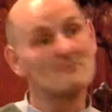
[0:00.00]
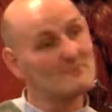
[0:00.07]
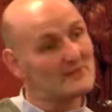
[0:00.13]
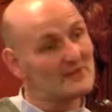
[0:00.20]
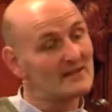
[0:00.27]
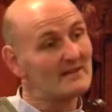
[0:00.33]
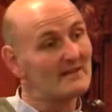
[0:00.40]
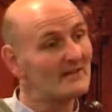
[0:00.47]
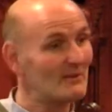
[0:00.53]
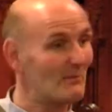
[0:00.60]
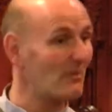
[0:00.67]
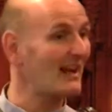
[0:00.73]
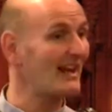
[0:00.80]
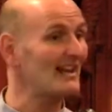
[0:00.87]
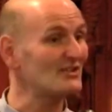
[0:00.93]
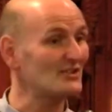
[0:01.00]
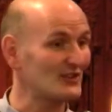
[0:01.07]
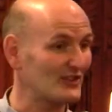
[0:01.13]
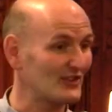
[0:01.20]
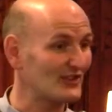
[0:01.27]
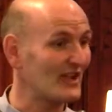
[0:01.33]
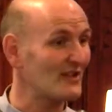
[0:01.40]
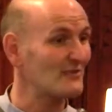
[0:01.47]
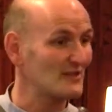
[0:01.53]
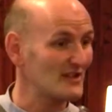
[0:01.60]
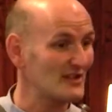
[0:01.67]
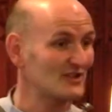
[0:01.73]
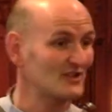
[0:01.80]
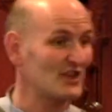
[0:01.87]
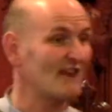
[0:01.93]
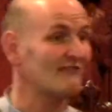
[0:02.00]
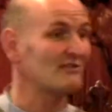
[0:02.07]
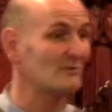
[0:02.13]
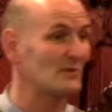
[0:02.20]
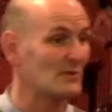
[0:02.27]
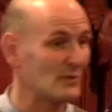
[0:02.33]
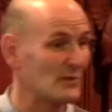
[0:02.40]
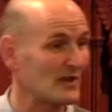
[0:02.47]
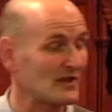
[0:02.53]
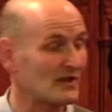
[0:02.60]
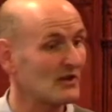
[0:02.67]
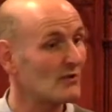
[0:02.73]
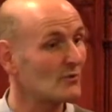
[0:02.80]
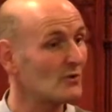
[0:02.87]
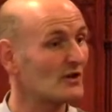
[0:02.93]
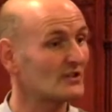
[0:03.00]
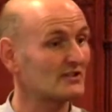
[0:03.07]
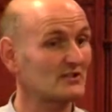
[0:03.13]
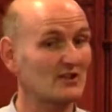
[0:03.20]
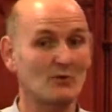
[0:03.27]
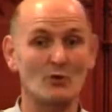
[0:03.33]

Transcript: the, the pleasure that they were sharing with each other was,